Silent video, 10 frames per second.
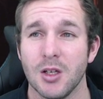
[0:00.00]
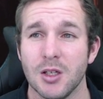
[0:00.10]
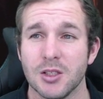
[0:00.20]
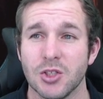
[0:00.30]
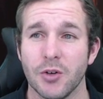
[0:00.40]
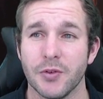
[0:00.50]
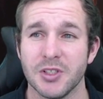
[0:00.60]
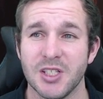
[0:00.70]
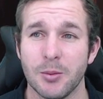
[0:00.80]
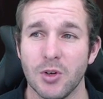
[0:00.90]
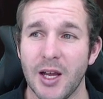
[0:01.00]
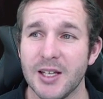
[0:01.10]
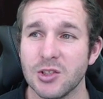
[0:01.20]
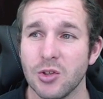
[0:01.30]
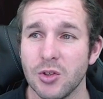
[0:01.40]
So, for example,
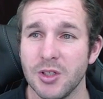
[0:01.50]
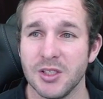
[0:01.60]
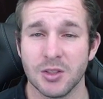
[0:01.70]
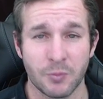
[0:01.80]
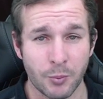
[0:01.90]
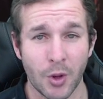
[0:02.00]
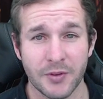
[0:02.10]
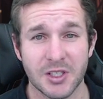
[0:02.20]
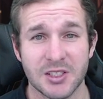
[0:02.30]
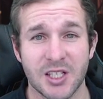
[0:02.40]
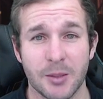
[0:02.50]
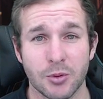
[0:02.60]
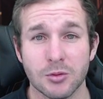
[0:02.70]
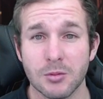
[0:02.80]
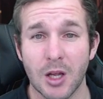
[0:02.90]
Anton is a perfect
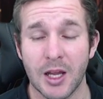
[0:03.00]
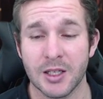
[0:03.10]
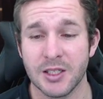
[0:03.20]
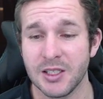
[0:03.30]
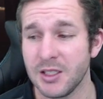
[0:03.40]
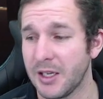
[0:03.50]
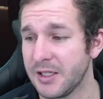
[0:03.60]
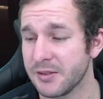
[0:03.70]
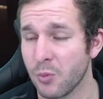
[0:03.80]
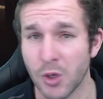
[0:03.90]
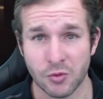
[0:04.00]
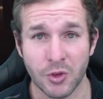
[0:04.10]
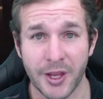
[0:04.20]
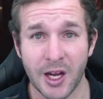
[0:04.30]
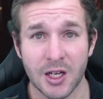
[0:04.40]
example, and he's worked
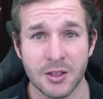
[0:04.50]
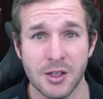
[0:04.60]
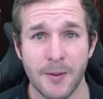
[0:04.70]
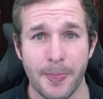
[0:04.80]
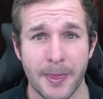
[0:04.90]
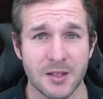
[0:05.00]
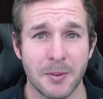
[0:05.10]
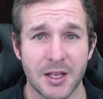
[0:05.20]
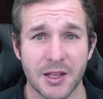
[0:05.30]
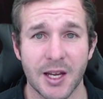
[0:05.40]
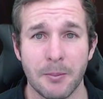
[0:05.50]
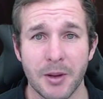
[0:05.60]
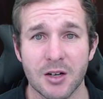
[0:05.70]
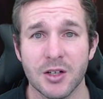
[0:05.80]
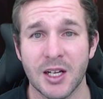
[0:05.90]
really hard into making the game
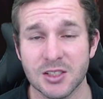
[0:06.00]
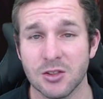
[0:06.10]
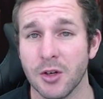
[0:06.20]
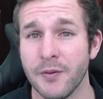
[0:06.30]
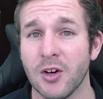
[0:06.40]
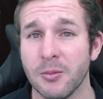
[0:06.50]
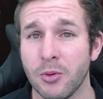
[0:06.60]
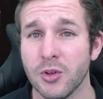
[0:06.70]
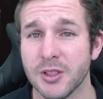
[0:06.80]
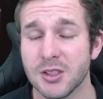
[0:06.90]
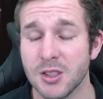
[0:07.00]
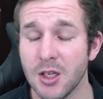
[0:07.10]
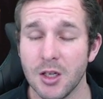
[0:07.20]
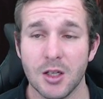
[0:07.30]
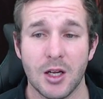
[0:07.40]
better and has a lot of valid points,
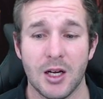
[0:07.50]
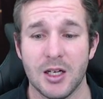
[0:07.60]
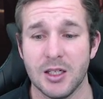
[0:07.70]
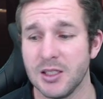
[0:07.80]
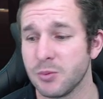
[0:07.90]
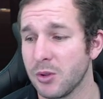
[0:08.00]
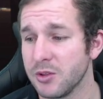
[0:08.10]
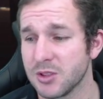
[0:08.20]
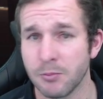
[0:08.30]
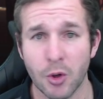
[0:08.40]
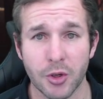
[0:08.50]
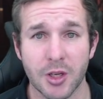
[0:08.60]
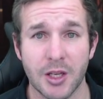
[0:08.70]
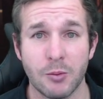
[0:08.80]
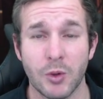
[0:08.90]
as well as Smoke.
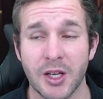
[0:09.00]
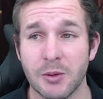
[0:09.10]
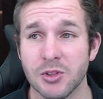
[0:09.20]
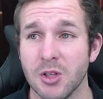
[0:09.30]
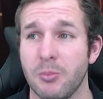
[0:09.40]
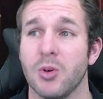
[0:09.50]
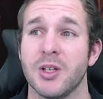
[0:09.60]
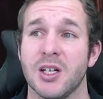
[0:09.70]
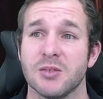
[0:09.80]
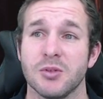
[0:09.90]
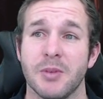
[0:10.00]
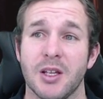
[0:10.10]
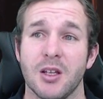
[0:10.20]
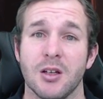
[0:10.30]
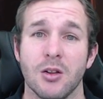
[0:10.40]
When he was on the podcast, was
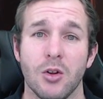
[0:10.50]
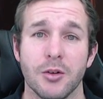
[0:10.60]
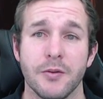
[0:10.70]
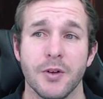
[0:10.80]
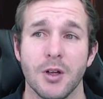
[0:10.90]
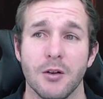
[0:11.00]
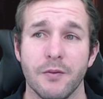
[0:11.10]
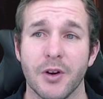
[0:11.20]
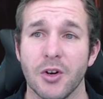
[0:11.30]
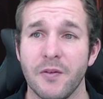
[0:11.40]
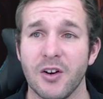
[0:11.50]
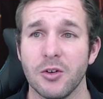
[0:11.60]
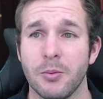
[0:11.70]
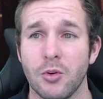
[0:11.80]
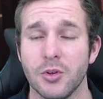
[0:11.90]
making a lot of very
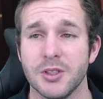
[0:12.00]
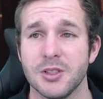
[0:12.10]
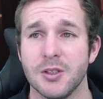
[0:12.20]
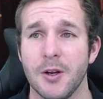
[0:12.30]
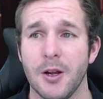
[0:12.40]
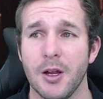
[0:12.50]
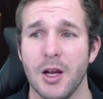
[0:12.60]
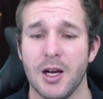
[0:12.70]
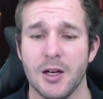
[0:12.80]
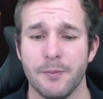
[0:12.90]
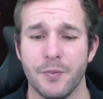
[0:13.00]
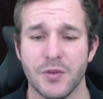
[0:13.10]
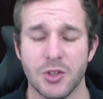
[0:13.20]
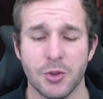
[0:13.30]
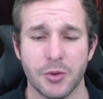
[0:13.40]
valid points
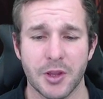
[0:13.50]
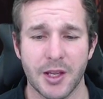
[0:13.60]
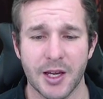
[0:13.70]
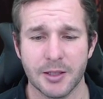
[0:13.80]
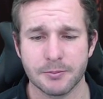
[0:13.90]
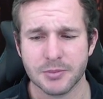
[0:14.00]
to do with the game.